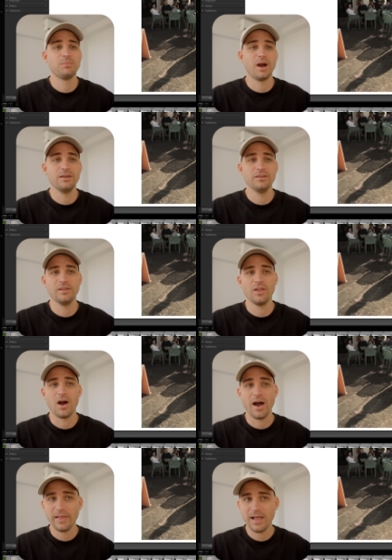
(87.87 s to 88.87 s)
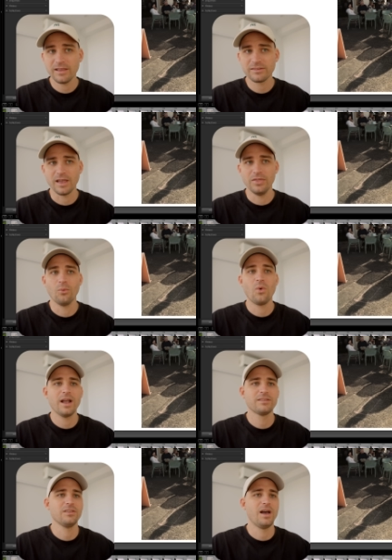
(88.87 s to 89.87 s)
by using the highlights and the
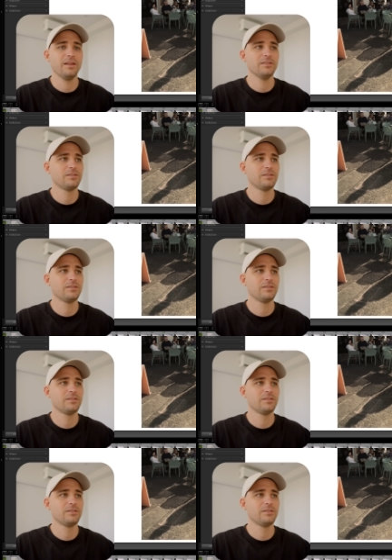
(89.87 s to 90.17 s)
white sliders.